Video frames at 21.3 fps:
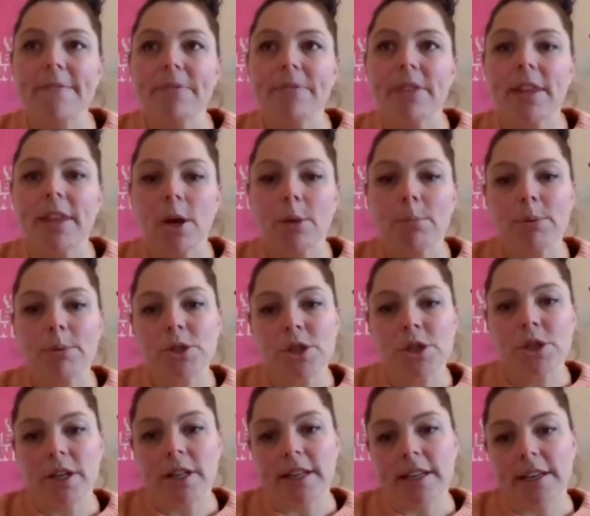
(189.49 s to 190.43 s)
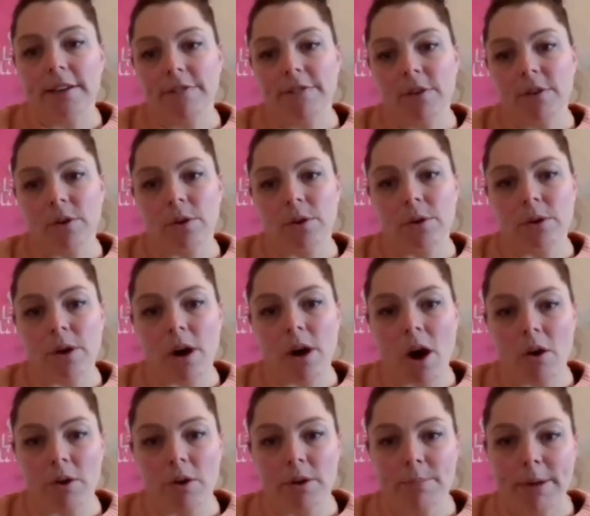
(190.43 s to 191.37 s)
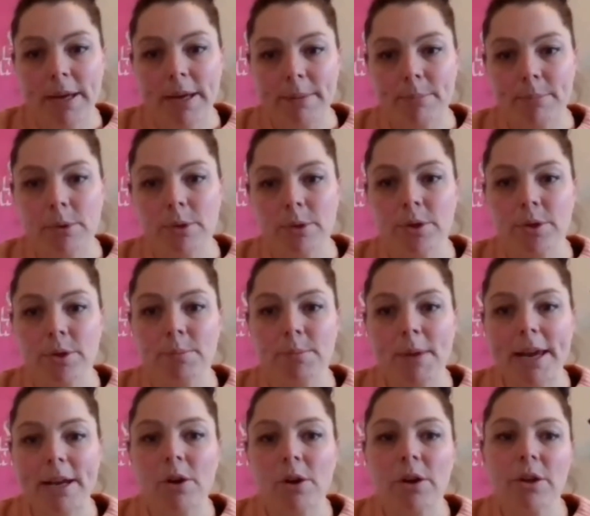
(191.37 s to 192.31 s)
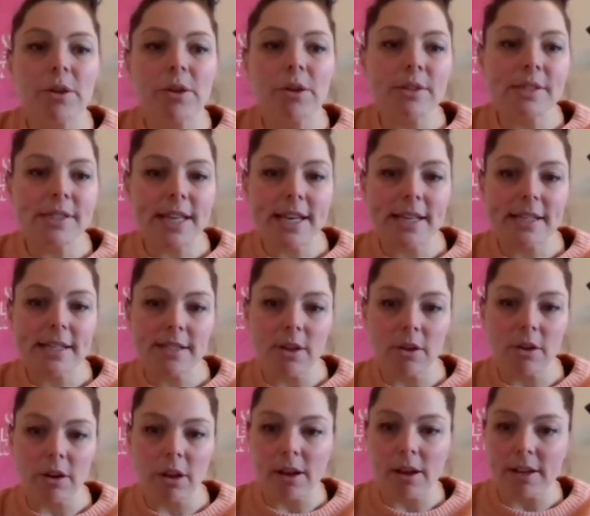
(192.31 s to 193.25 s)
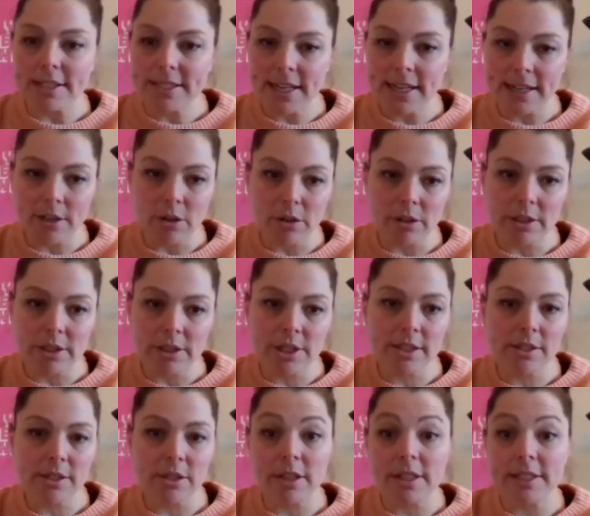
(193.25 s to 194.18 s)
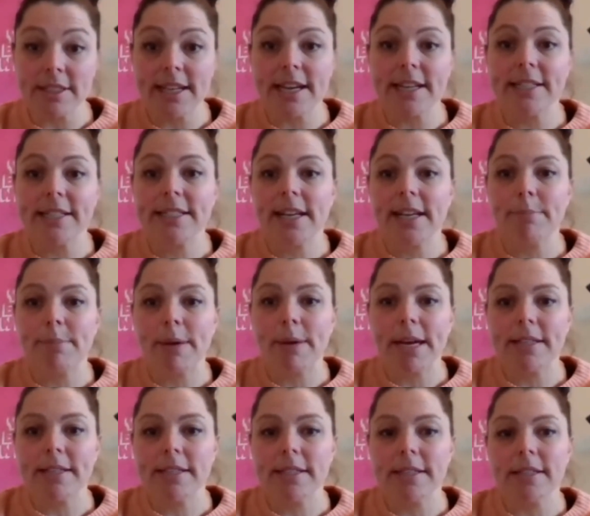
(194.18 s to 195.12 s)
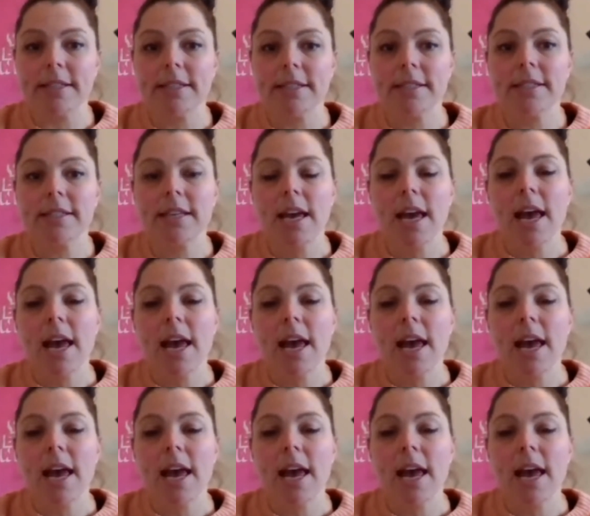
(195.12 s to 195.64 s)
the opportunity for older people who may not use these online technologies on a day-to-day basis